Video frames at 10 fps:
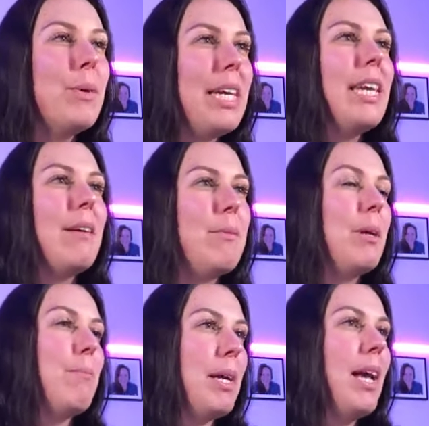we
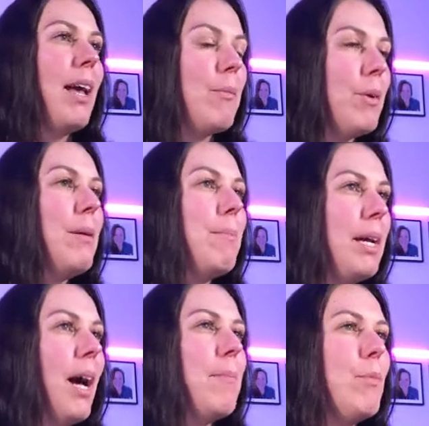we bec- we
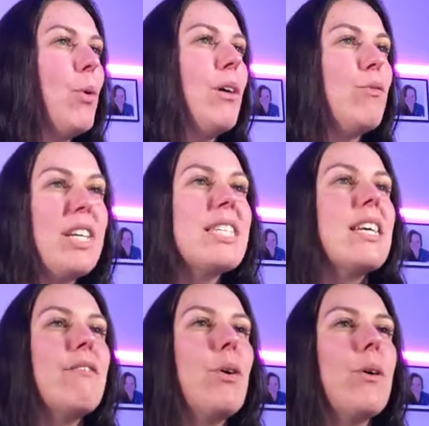become more
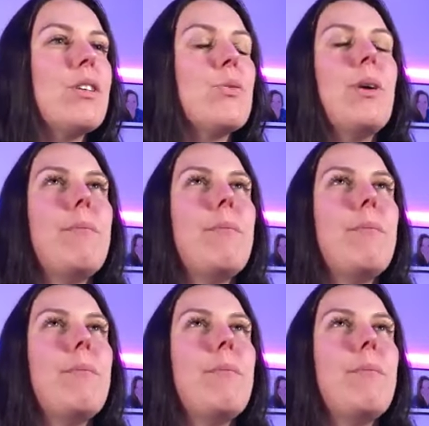risk averse.